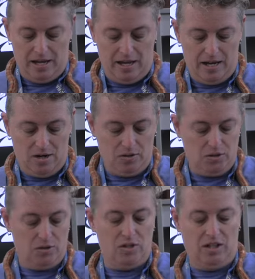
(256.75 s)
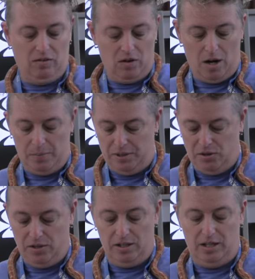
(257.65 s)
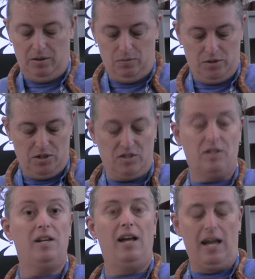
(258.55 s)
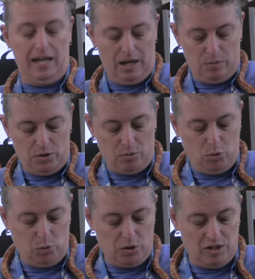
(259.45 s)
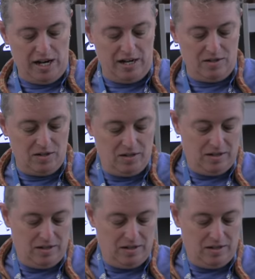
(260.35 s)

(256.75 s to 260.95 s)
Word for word: and also just give you an opportunity with just hang out with some cool snakes.